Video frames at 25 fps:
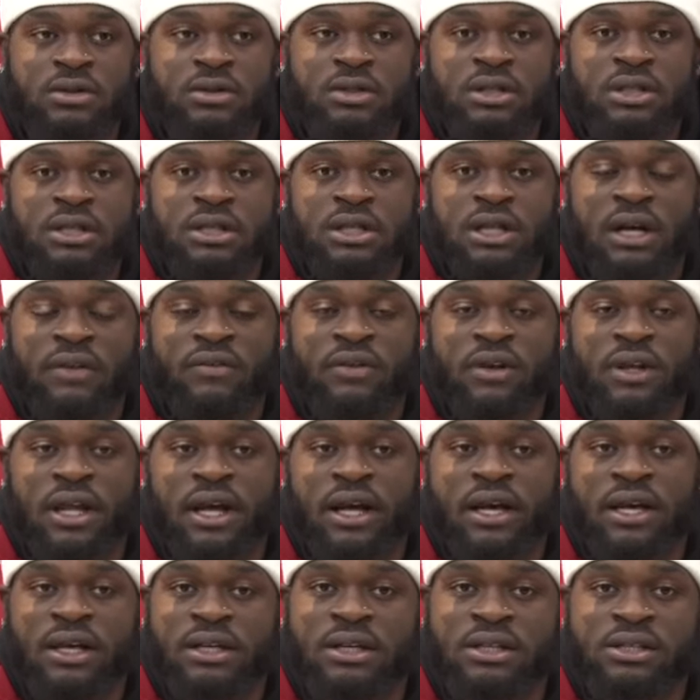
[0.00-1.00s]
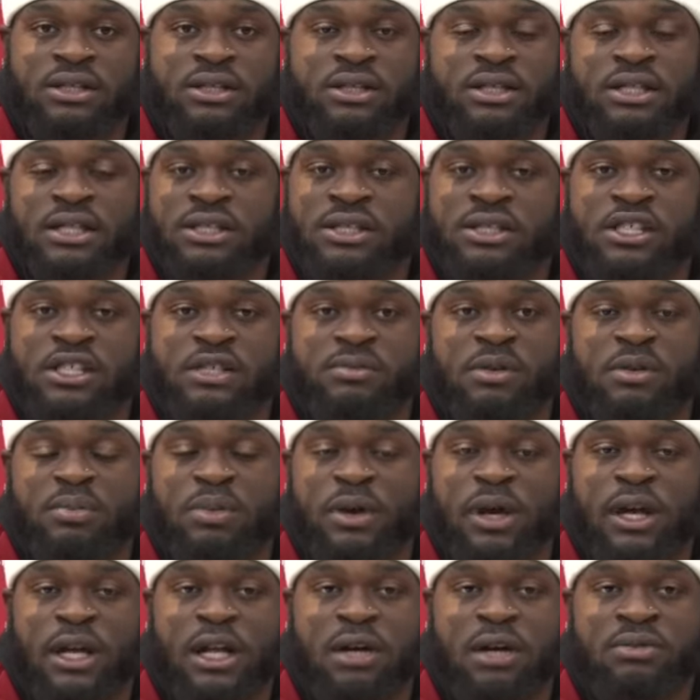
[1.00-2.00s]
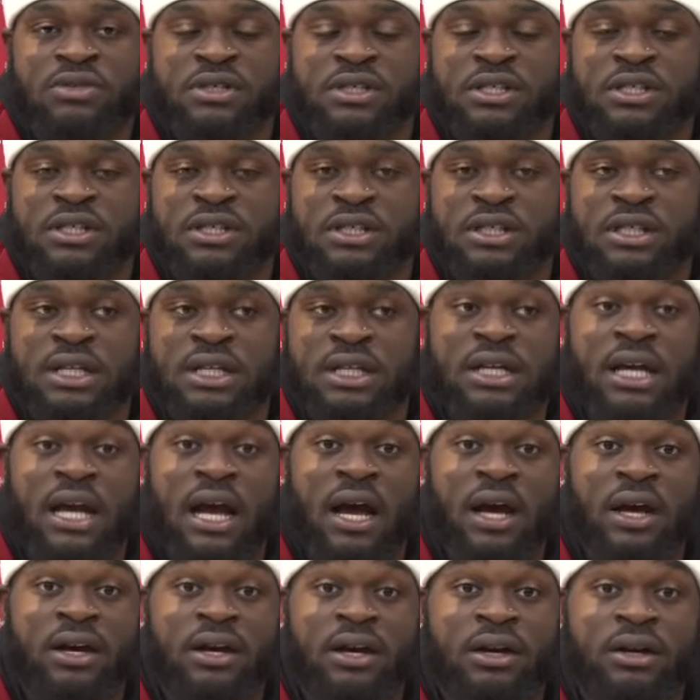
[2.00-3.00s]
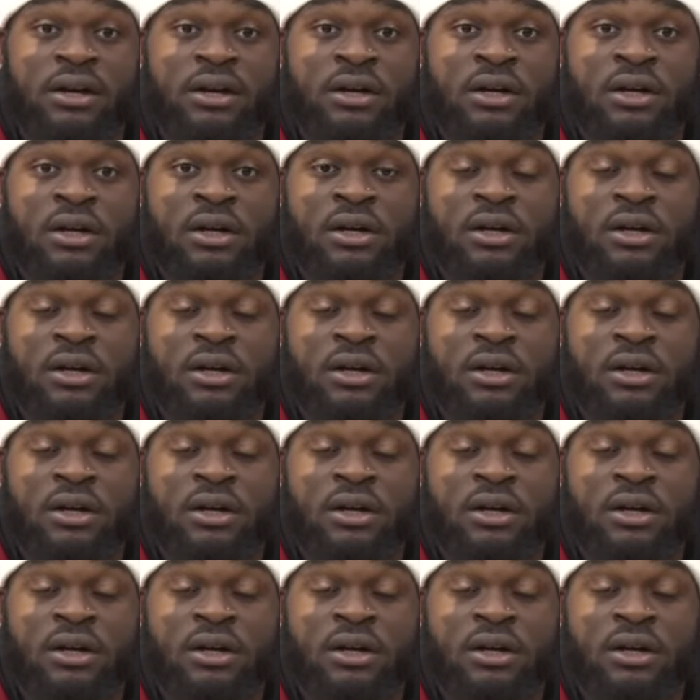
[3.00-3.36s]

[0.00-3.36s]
And I feel like he's just been picking up since he got here